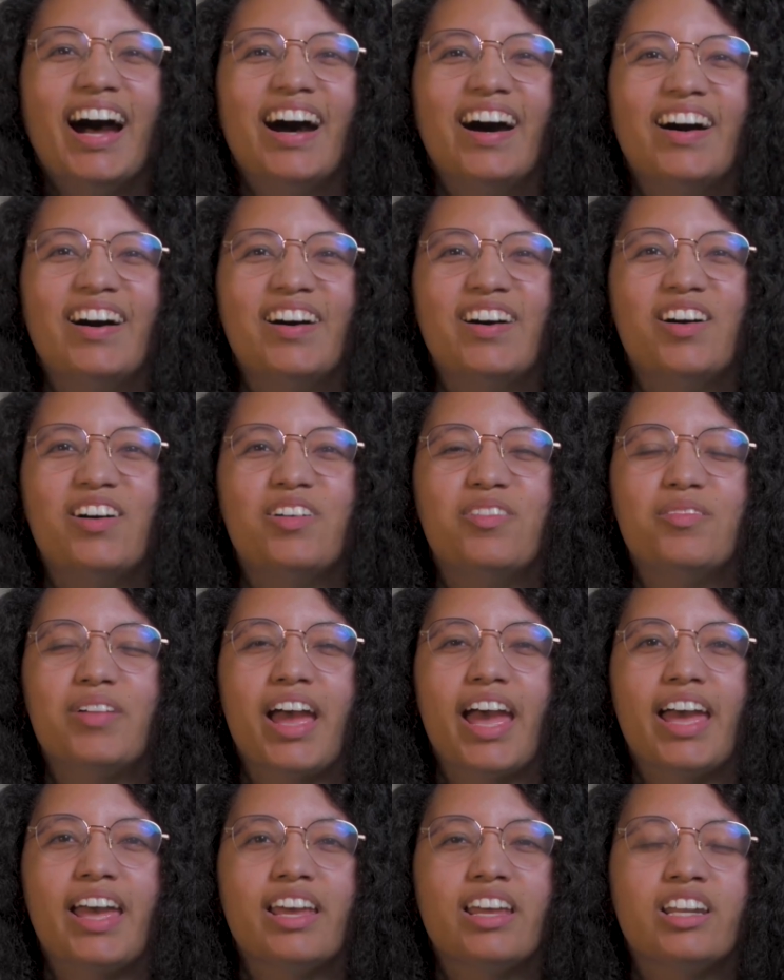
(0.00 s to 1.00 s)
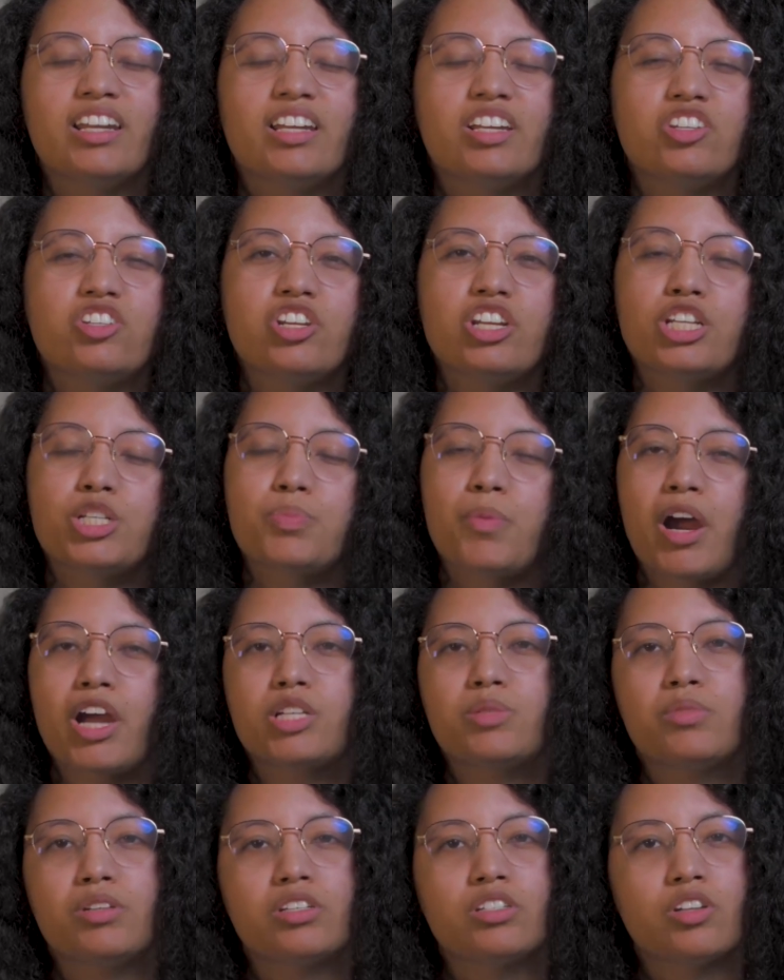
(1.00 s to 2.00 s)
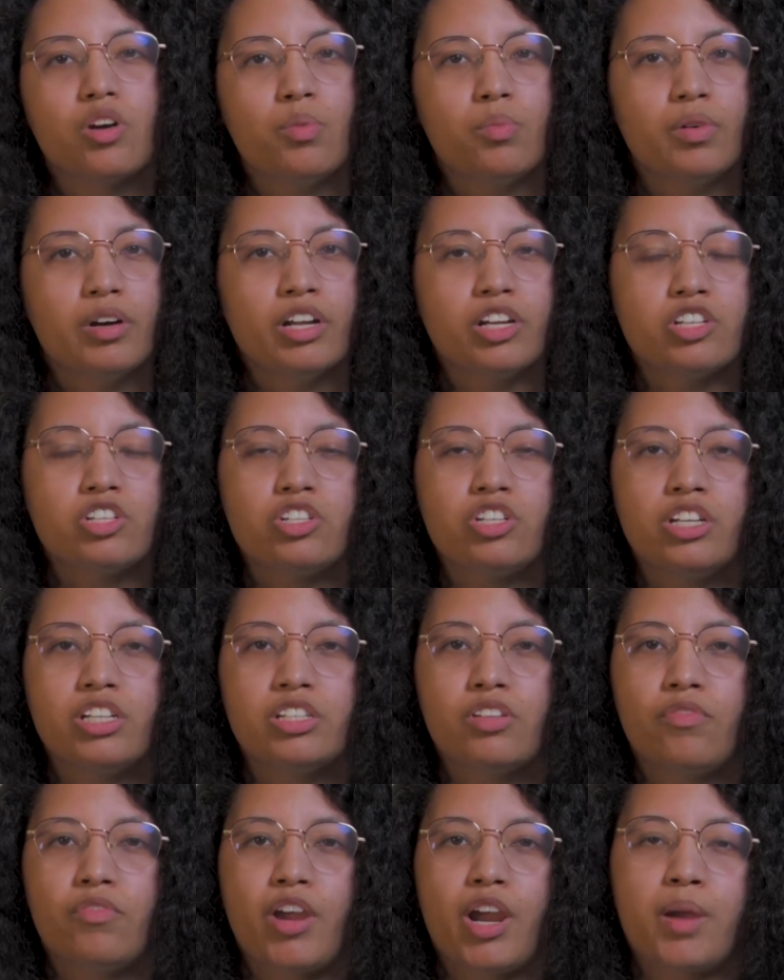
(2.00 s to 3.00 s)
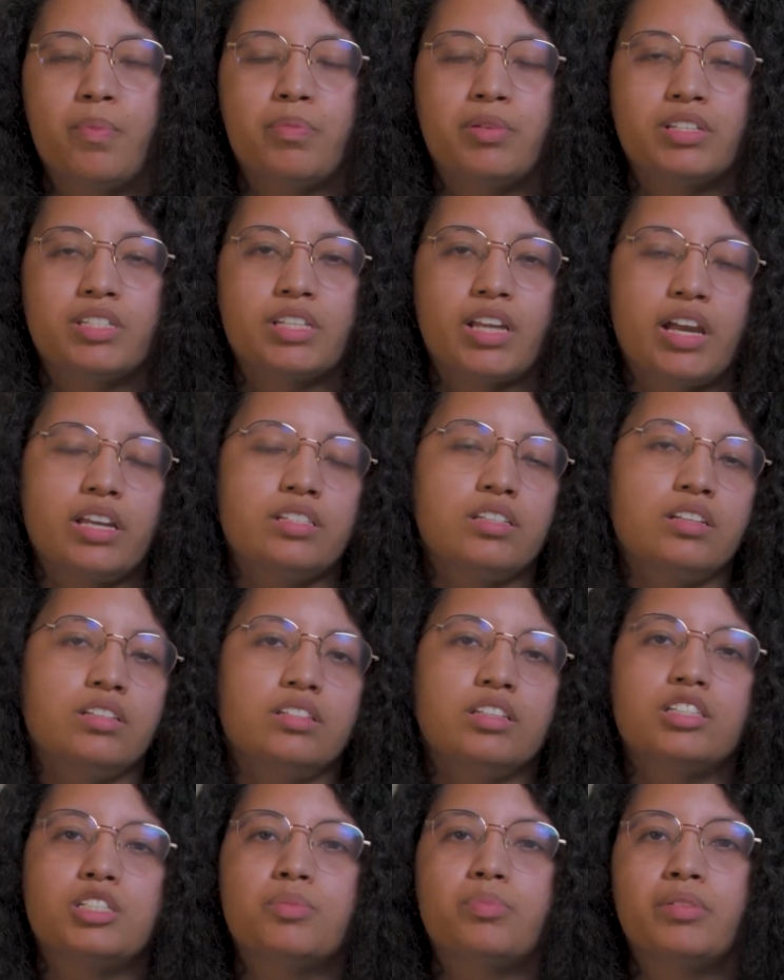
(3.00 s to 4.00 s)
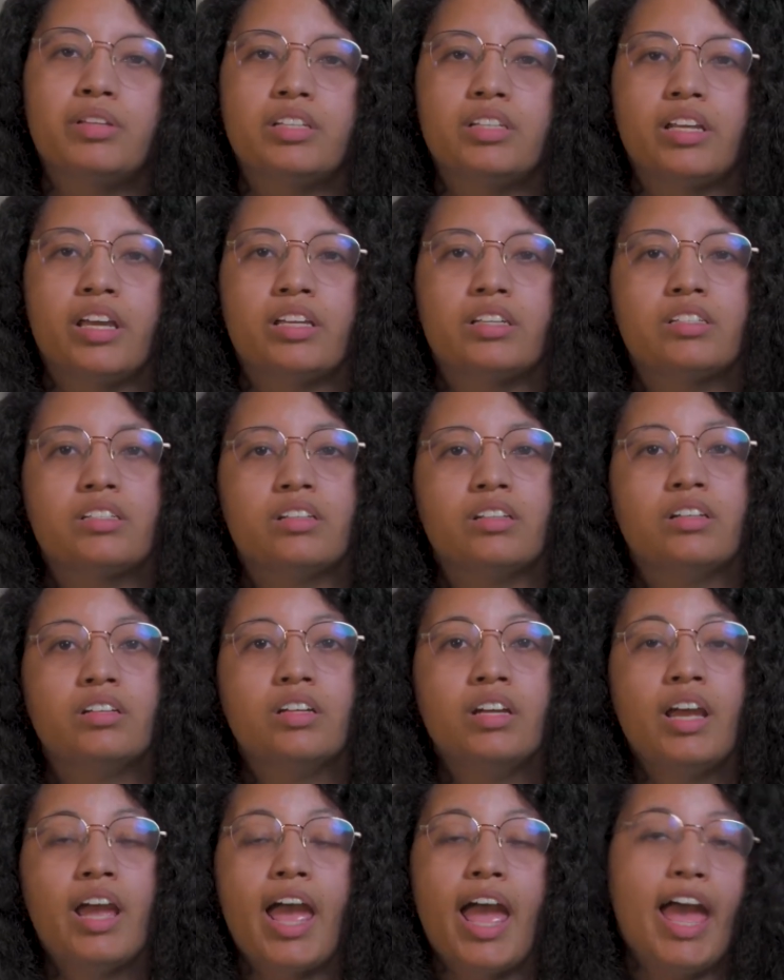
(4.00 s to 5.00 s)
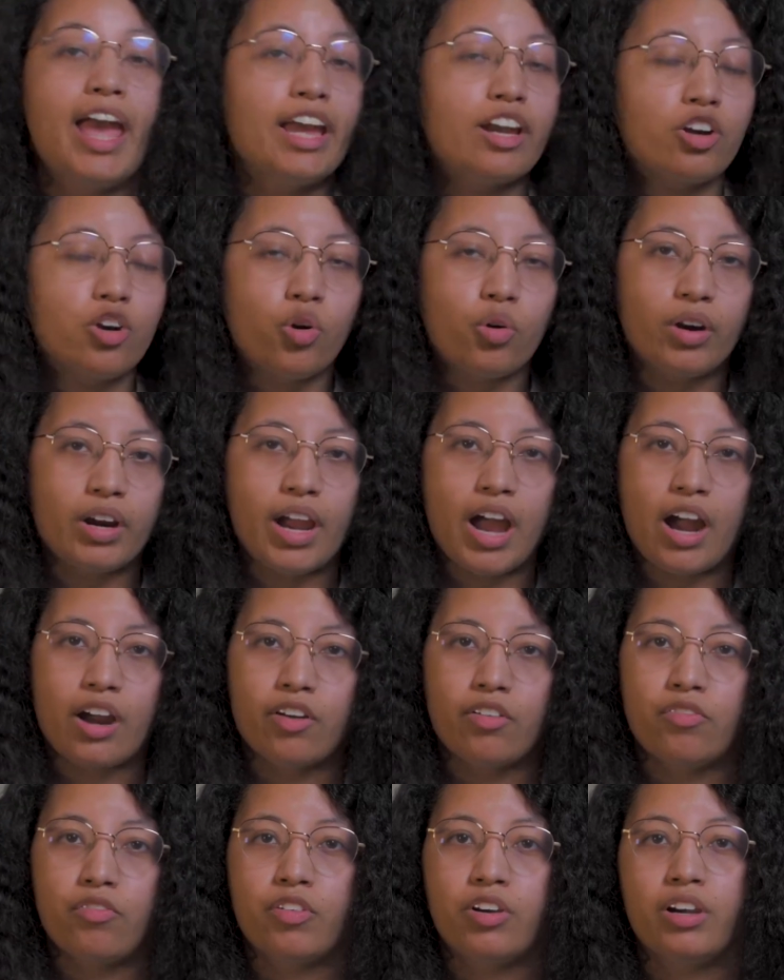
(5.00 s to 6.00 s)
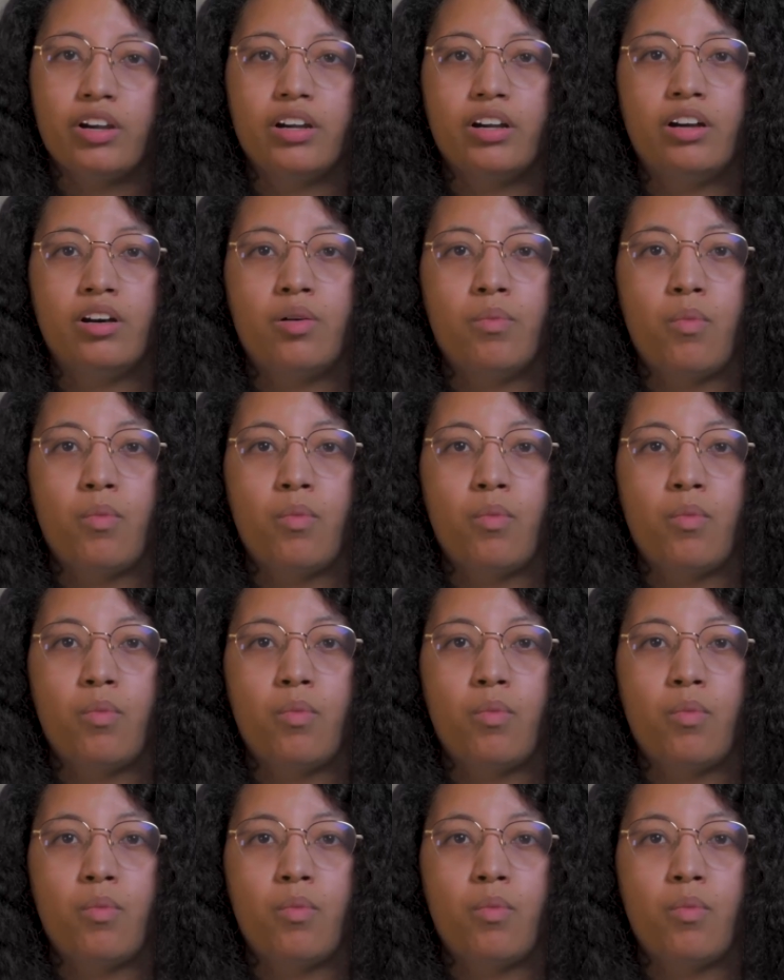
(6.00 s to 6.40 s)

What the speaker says: And she inspires me so much. She's a very precise and disciplined dancer and choreographer.